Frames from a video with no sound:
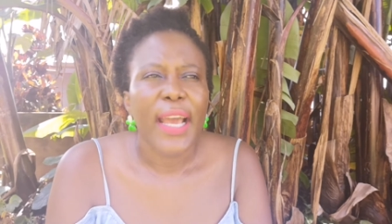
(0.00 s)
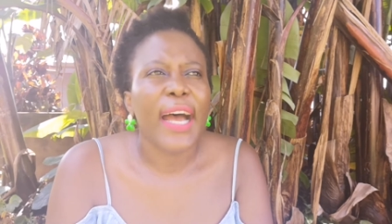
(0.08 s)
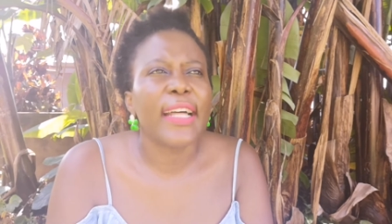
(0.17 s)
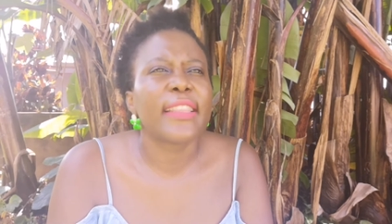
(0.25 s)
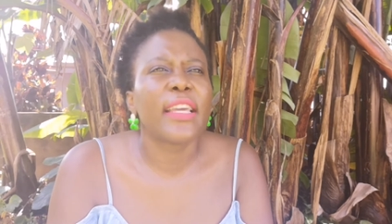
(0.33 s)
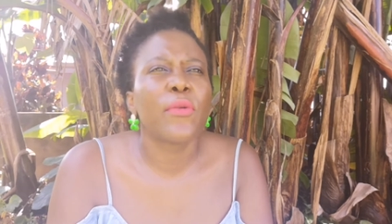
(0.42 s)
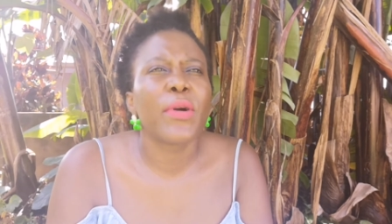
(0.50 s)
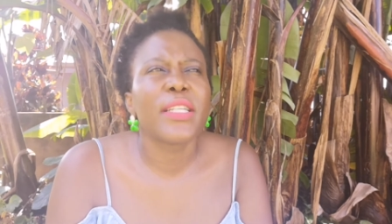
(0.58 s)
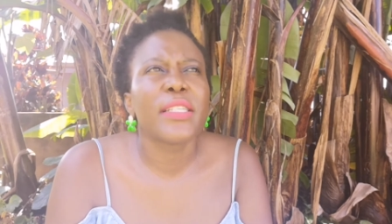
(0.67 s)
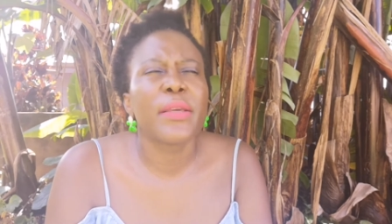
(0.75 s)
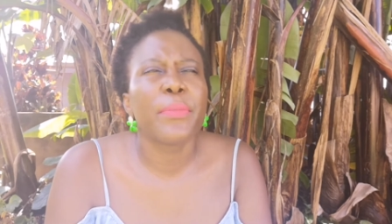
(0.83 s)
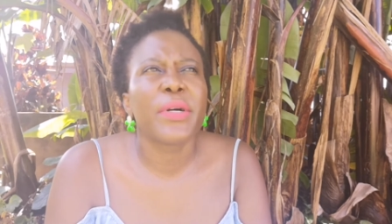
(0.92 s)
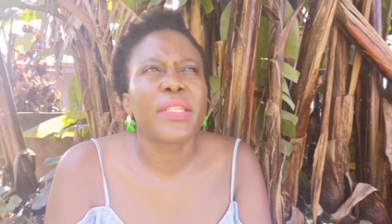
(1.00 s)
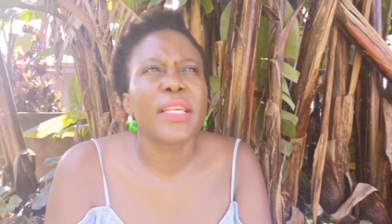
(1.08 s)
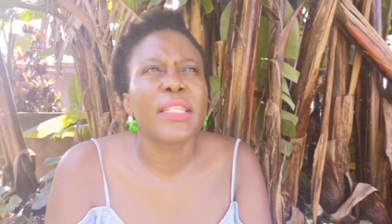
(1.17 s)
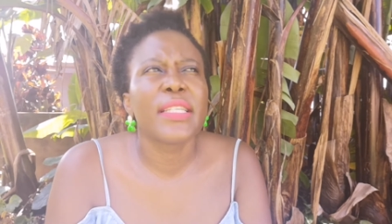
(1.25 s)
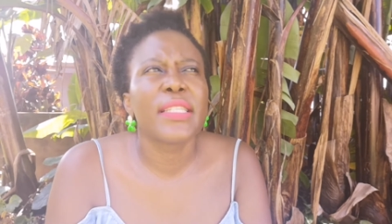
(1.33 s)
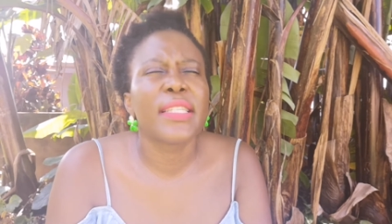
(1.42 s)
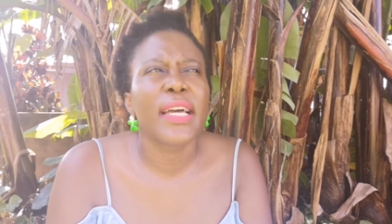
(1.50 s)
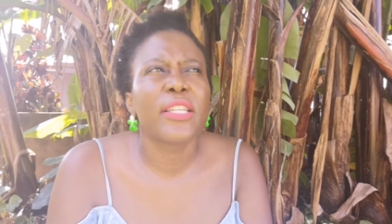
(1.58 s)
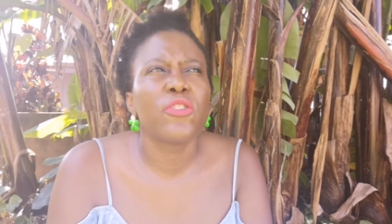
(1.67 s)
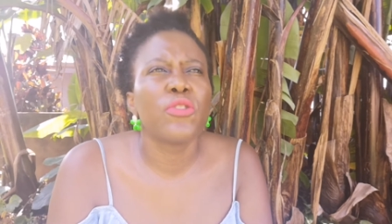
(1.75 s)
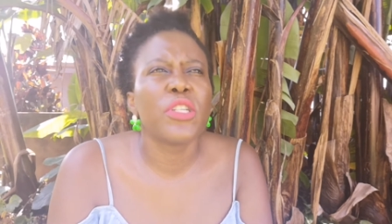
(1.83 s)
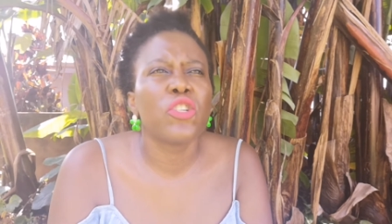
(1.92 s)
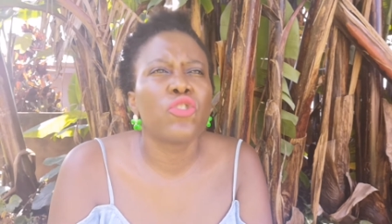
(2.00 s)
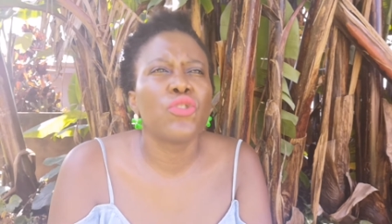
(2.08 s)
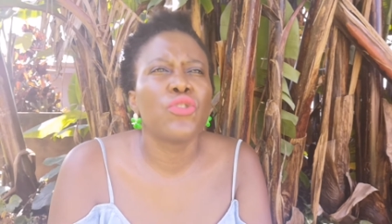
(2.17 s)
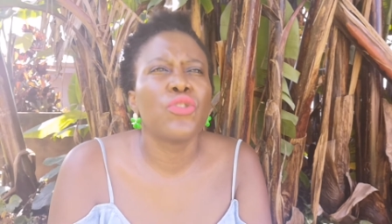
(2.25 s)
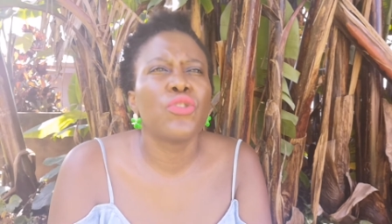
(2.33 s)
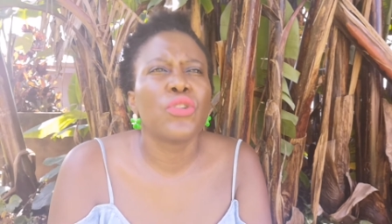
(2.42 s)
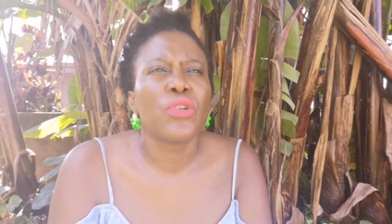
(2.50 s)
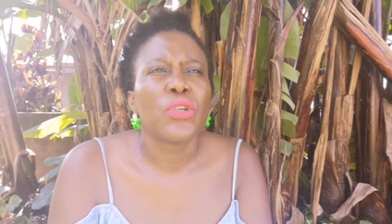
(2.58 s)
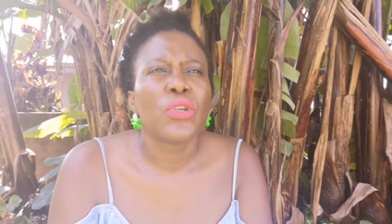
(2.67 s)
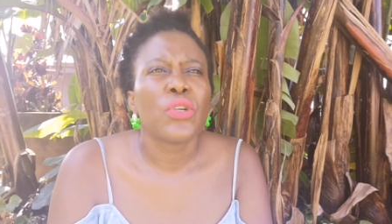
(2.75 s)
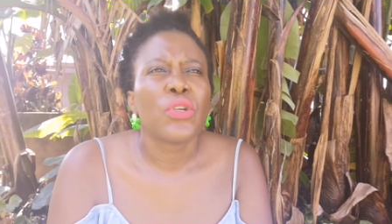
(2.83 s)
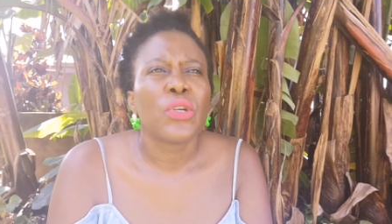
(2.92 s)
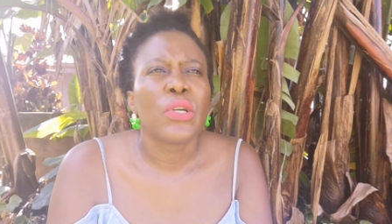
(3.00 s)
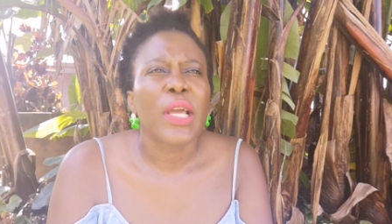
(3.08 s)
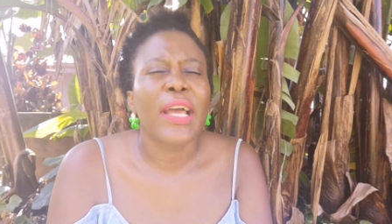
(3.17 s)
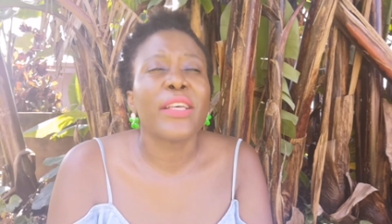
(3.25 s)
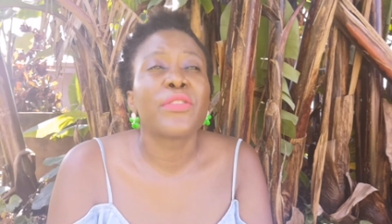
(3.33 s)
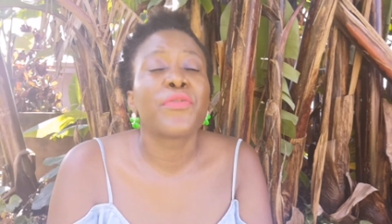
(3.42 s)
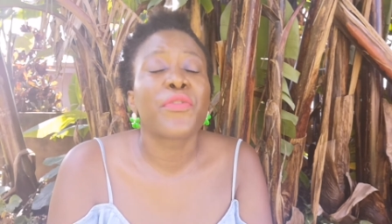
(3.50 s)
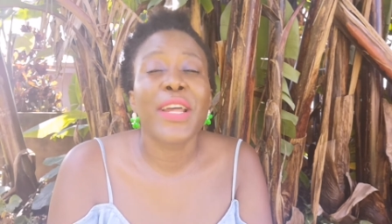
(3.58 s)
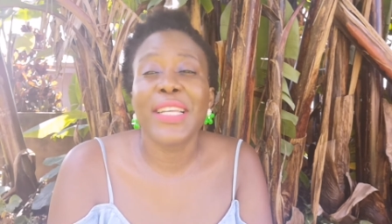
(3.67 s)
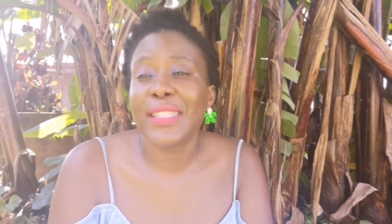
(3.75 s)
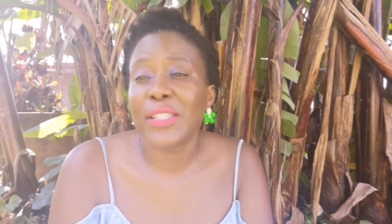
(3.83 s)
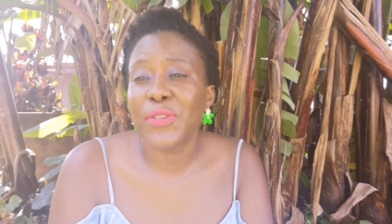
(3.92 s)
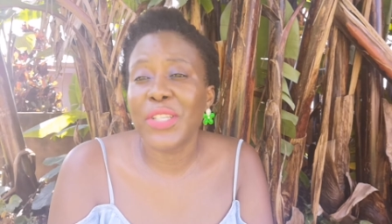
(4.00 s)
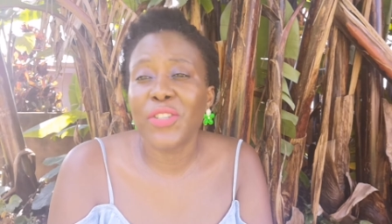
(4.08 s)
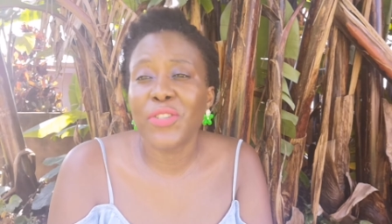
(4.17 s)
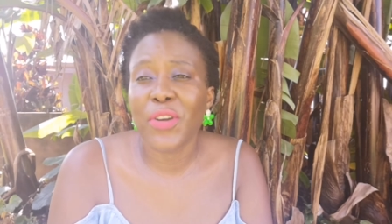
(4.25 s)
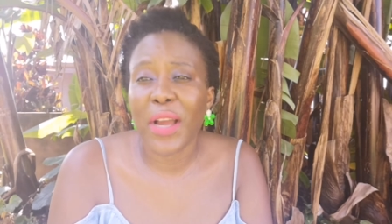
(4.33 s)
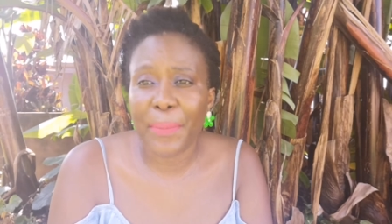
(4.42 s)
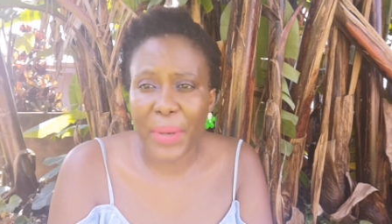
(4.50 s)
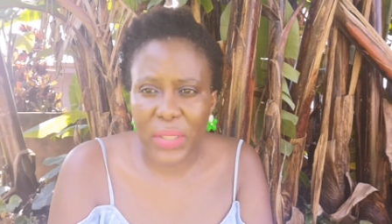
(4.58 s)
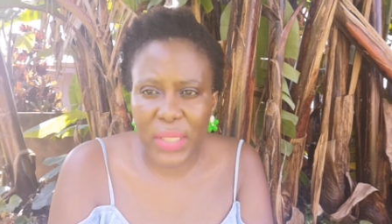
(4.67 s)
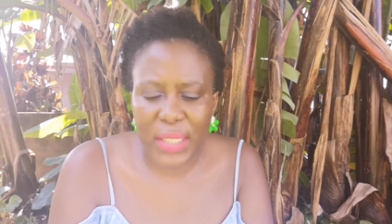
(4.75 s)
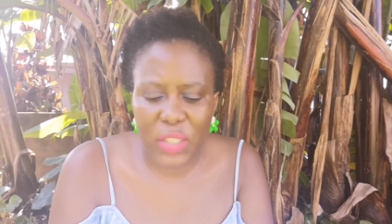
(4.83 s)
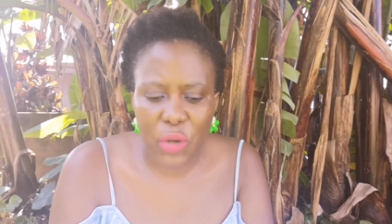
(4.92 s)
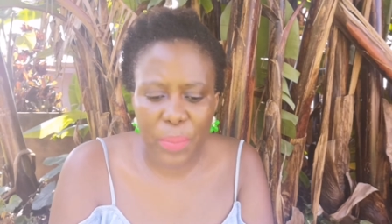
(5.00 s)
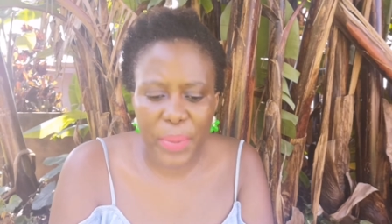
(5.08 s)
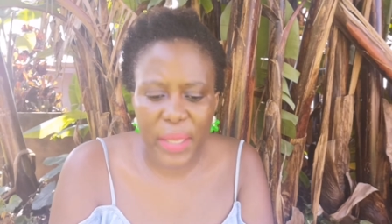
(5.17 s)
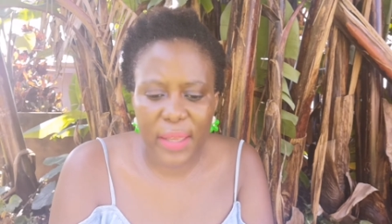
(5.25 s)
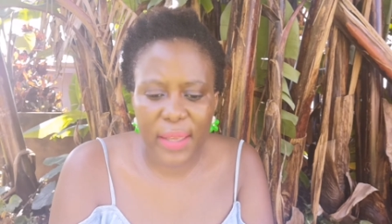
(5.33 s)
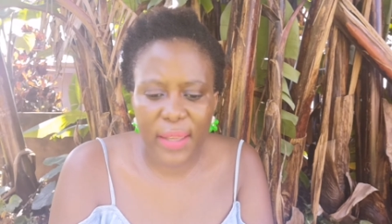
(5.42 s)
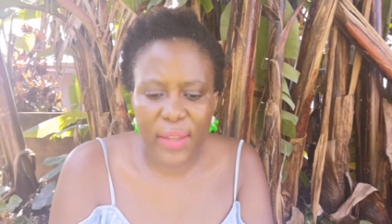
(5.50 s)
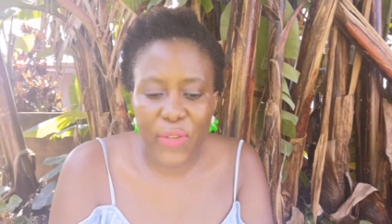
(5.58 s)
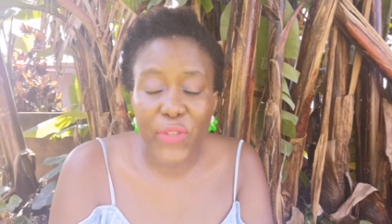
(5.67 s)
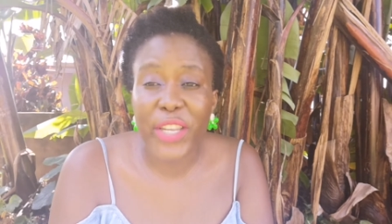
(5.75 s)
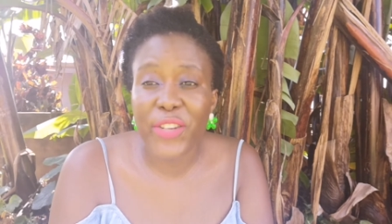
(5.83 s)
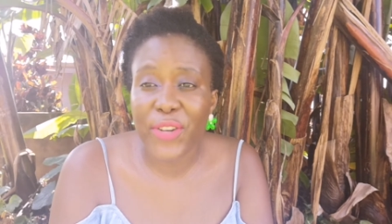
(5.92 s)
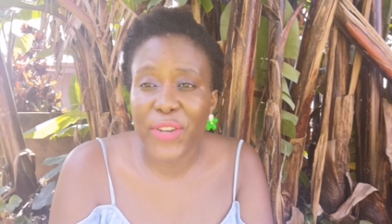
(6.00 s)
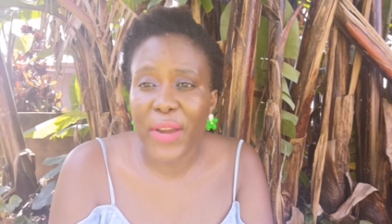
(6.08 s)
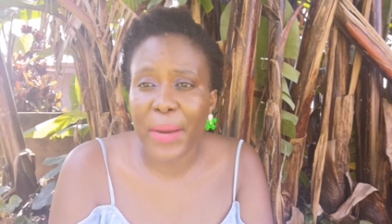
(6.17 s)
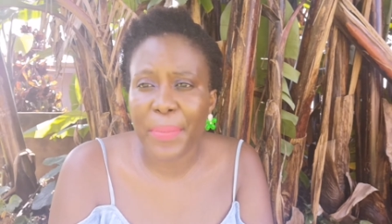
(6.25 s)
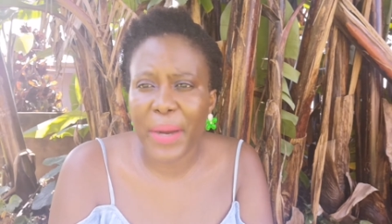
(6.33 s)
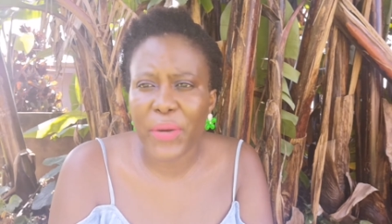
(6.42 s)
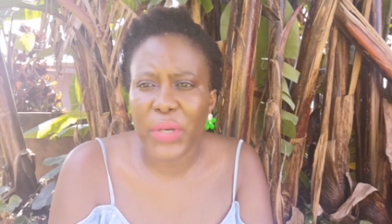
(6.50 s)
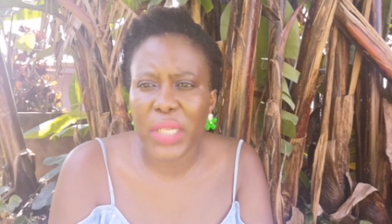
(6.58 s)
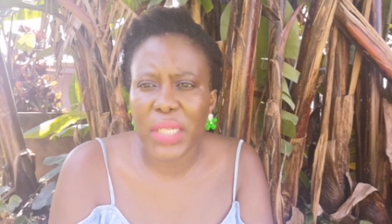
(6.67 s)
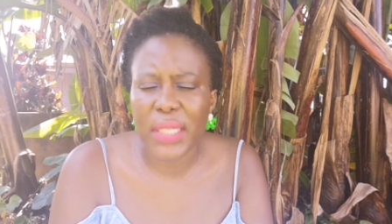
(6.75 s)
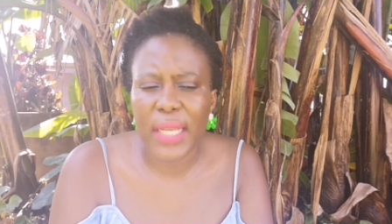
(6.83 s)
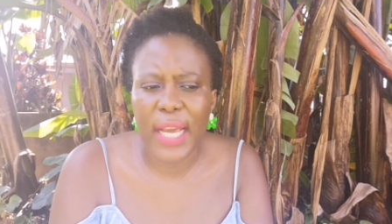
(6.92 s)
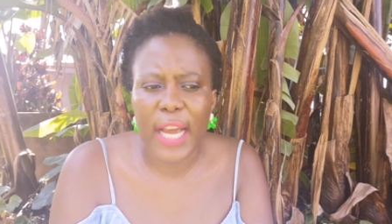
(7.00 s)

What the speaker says: I think what is important is that you need to, as friends, you need to talk about this topic. You need to talk about it.